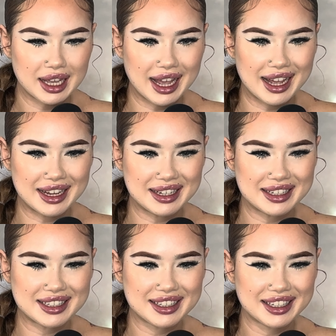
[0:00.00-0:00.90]

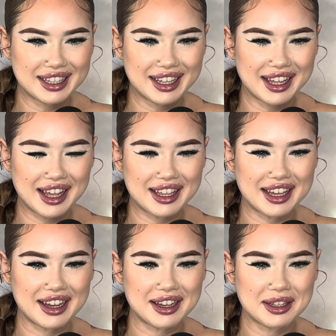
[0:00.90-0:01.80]
And
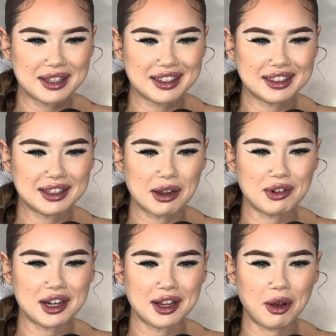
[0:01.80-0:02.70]
yeah, they're
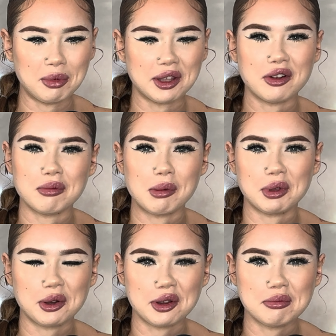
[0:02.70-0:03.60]
really helping you
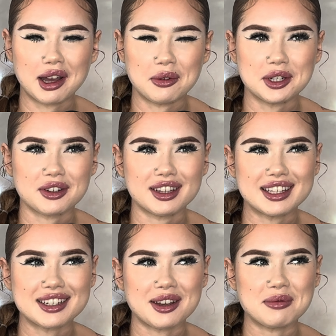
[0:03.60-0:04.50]
remember your own power during
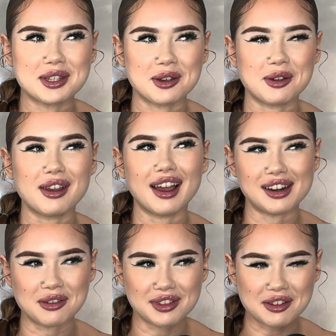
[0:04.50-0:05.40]
this time. So I
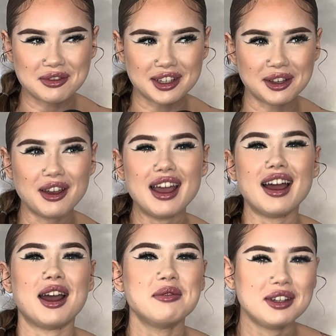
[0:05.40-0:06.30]
love that for you.
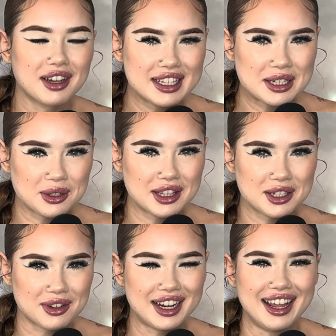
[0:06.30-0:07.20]
I hope that you guys enjoyed
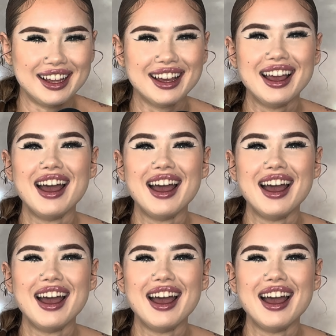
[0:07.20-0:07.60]
this reading.